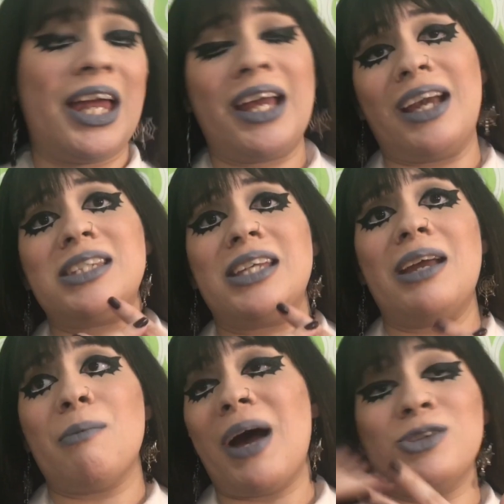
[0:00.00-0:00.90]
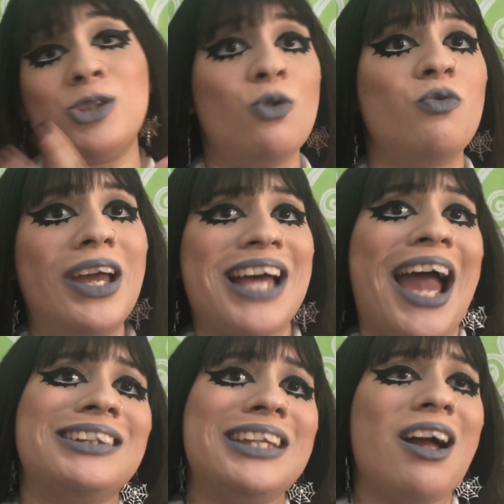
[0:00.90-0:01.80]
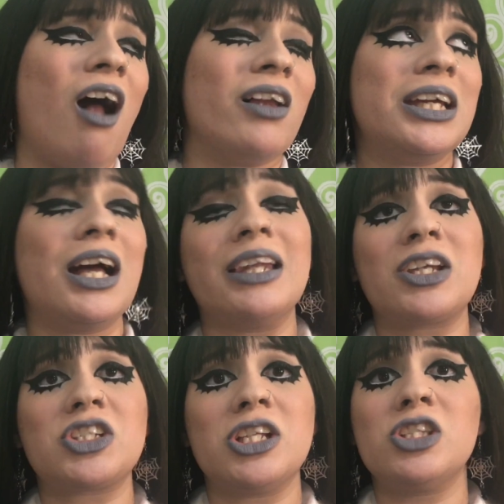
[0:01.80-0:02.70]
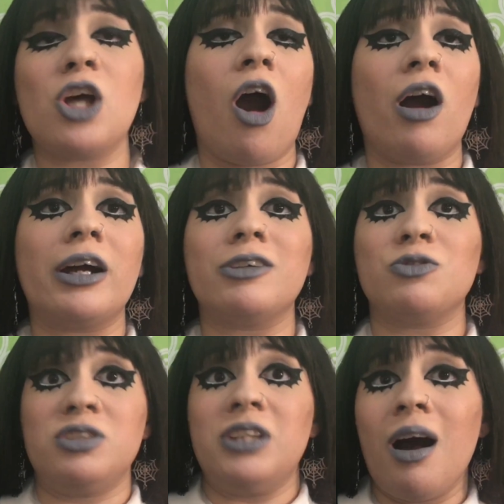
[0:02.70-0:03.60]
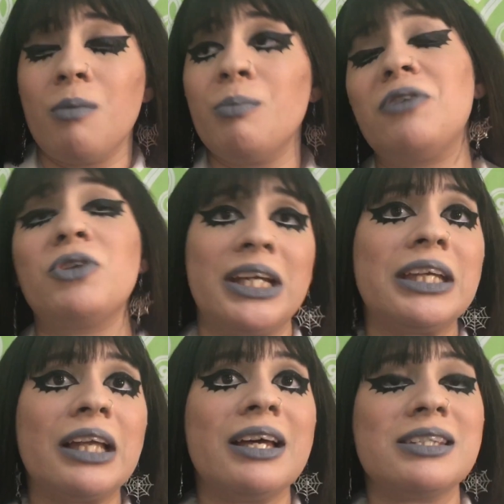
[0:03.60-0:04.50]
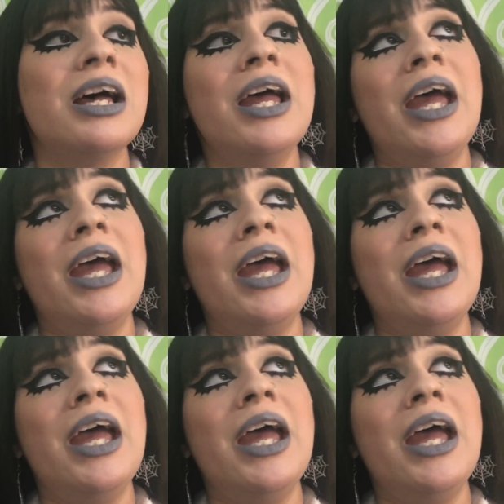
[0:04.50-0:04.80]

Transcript: Like I said about Too Faced, I think holiday collections are dumb and ridiculous,